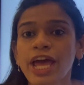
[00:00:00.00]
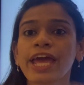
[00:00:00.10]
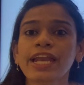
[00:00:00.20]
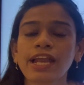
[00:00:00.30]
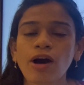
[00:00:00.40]

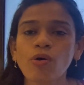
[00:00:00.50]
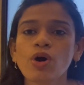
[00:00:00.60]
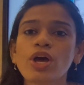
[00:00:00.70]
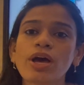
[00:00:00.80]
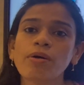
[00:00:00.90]
Now,
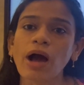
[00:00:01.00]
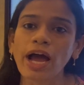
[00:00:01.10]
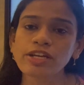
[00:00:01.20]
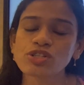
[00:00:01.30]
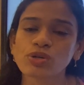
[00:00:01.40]

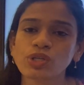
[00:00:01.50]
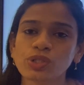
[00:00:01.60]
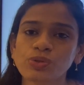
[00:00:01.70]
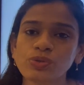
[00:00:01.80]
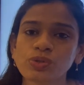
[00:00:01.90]
I told
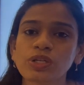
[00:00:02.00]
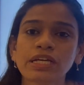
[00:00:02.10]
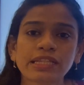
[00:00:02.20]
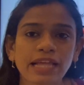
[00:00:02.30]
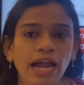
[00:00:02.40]
you
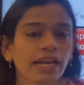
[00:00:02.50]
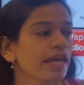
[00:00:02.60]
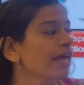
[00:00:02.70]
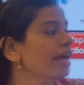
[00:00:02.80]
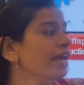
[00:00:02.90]
that
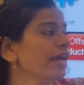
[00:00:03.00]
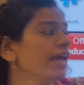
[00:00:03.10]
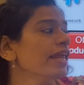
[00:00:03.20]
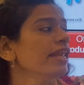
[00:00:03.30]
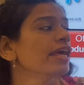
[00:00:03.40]

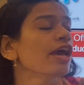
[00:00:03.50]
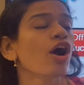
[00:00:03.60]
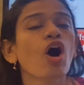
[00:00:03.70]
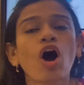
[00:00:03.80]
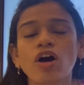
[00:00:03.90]
in
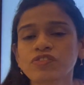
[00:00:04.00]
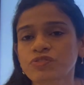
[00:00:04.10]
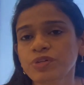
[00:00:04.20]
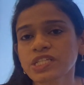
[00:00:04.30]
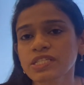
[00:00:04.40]

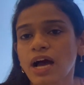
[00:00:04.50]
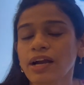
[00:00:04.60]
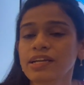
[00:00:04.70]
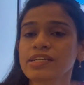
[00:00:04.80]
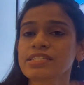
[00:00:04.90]
offsprings
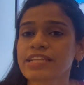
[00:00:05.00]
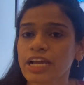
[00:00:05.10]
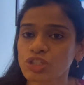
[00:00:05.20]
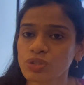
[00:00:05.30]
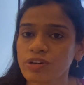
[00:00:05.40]
under
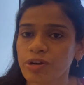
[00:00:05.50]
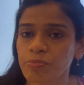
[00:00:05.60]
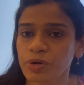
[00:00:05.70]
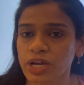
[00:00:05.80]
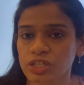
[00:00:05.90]
sexual
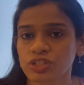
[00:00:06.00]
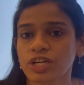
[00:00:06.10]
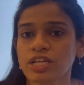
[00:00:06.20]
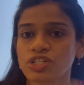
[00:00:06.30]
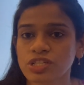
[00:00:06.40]
reproduction,
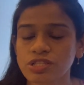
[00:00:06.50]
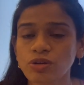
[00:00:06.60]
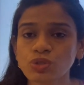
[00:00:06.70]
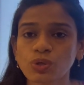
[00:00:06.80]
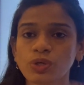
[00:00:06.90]
I just
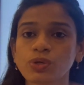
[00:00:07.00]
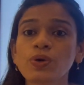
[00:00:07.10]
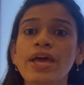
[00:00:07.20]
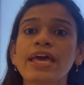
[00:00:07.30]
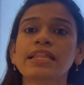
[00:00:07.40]
now told you
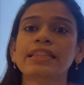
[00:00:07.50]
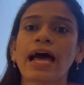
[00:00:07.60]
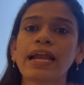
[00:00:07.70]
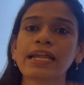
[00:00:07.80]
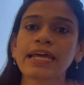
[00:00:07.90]

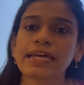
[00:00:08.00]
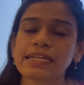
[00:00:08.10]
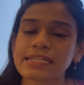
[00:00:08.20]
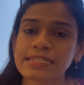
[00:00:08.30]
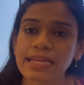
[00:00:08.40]
that
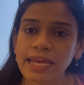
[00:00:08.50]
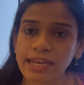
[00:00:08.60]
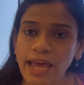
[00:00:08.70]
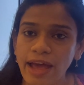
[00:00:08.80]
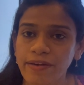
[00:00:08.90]
it is
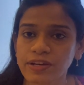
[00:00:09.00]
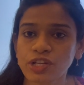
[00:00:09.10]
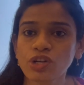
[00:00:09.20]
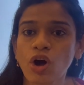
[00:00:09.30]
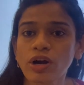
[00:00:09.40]

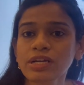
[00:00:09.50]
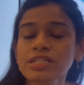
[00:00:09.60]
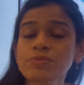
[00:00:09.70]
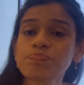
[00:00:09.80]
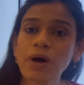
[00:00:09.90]
inherited or it
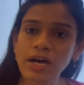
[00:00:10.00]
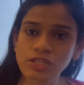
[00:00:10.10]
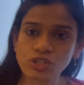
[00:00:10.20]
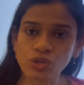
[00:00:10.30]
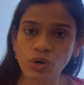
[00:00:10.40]
is
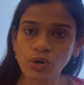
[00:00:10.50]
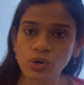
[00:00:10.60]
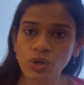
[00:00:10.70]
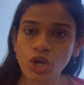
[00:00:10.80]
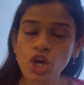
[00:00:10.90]
passed on.
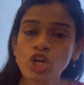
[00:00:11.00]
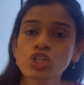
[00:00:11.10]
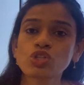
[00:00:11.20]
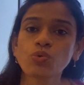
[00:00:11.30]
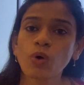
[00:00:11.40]

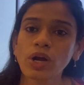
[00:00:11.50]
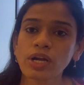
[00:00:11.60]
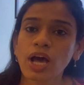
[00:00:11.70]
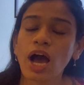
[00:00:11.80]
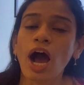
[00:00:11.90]
So
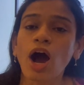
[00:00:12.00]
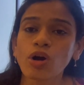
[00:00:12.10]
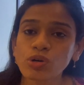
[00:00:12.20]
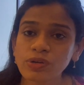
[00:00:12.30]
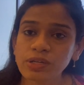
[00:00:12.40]
how
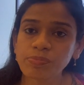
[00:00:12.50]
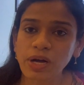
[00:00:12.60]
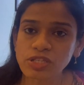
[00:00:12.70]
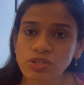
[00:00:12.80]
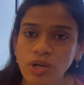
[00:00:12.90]
do it
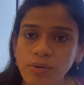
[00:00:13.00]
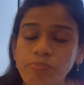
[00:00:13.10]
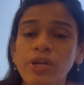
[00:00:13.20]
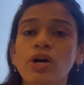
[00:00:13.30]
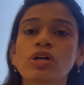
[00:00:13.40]
pass on?
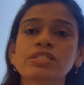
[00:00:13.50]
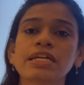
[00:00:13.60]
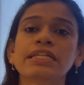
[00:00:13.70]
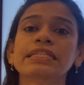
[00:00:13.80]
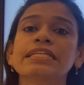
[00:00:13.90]
Because
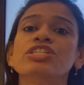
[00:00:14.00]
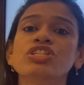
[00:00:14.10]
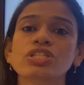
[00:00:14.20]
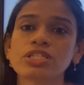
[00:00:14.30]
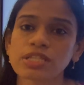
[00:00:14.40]
the
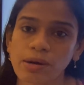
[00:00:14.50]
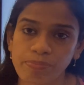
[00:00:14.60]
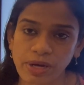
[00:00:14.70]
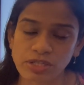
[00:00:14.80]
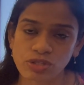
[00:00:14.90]
genes are
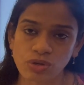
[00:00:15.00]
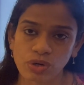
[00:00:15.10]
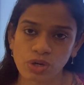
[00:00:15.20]
passed on.